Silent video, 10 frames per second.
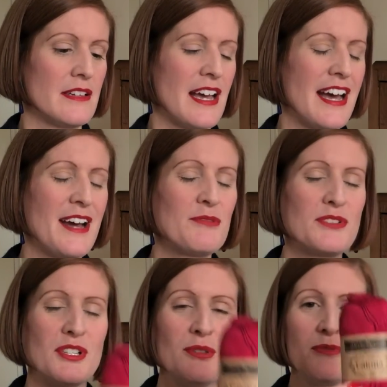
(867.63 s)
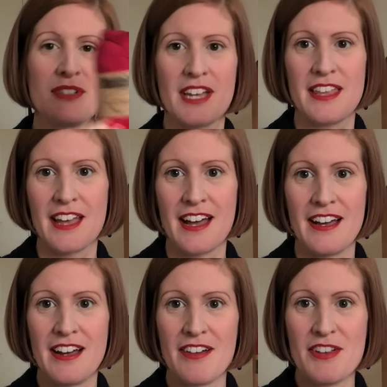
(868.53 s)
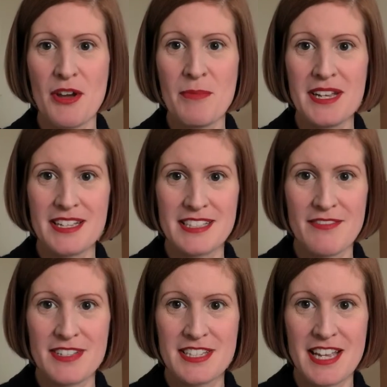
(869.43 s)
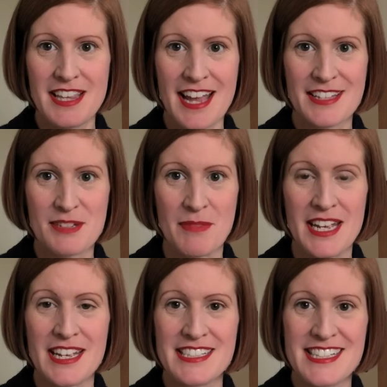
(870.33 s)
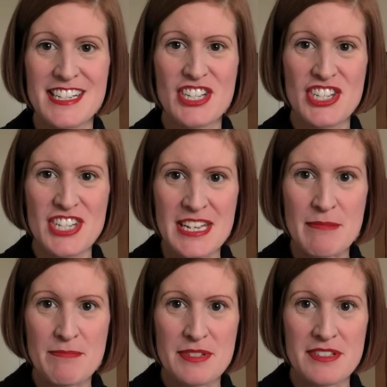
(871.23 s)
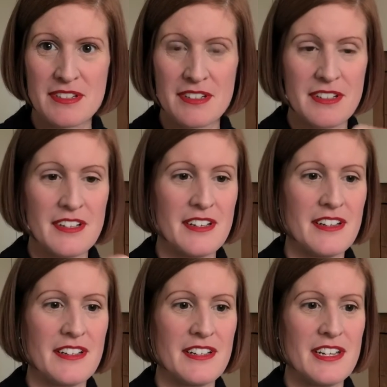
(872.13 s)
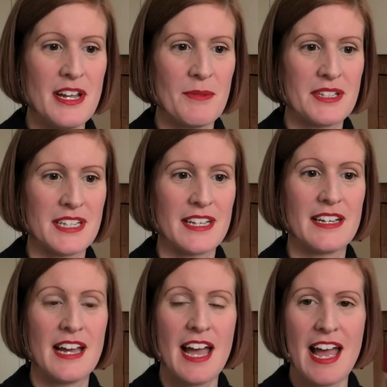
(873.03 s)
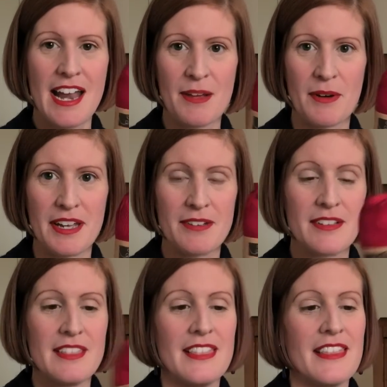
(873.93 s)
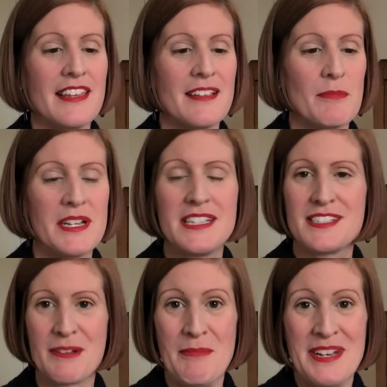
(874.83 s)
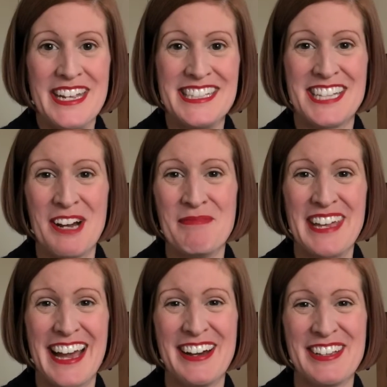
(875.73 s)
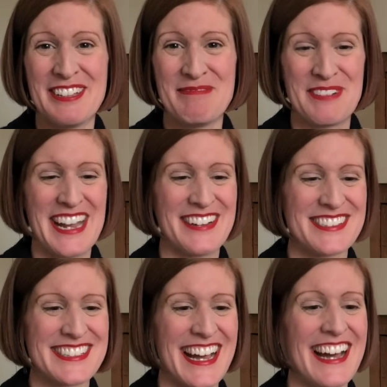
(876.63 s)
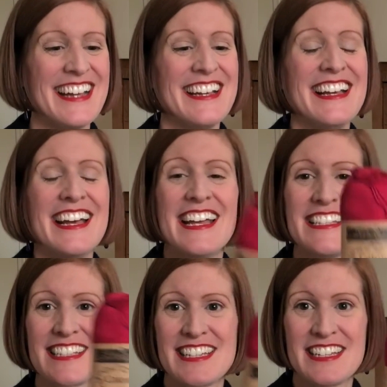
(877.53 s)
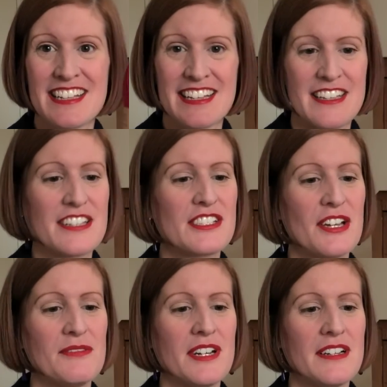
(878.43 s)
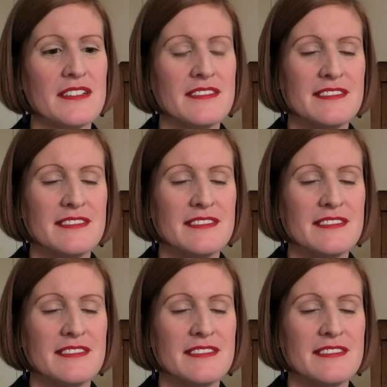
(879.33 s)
how do you say that? Nobody has ever said that to me. Is it sheeps? No idea. Anyway, please somebody tell me how you pronounce that. It's Katona